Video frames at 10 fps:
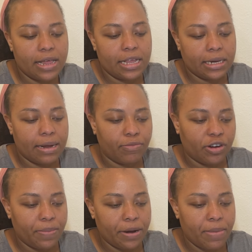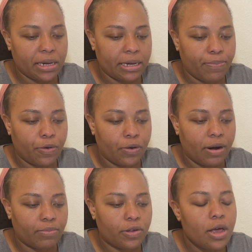and then some German master
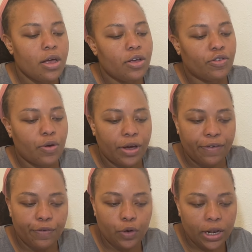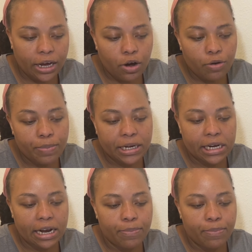programs. So if you click on bachelor